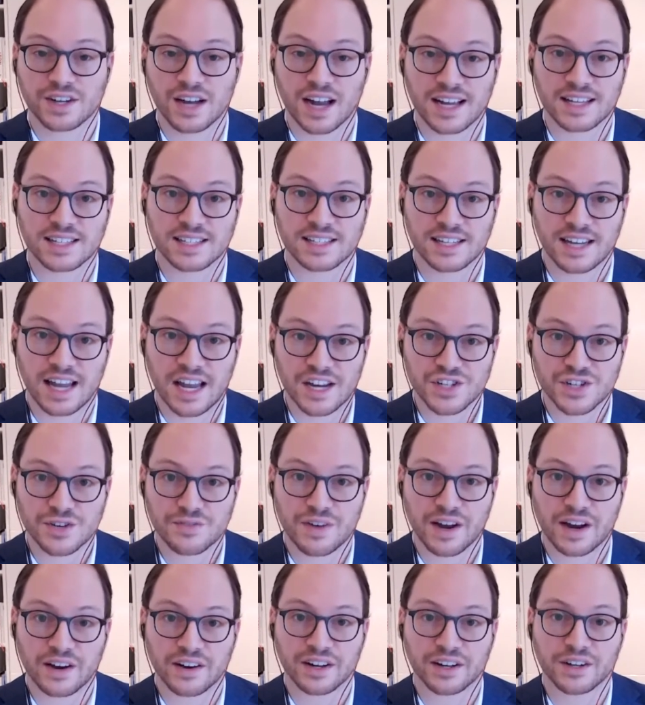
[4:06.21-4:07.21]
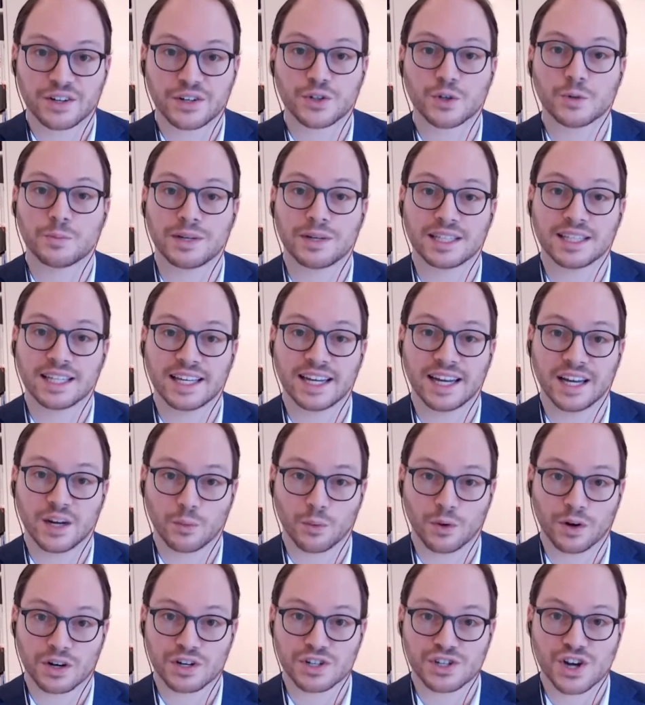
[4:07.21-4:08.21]
Eisen Echeverry, who will be leading
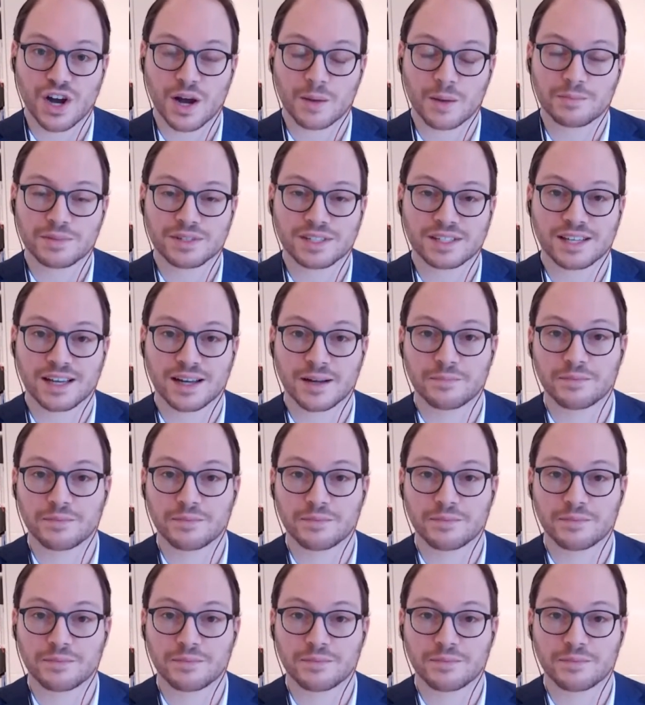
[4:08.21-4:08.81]
workshops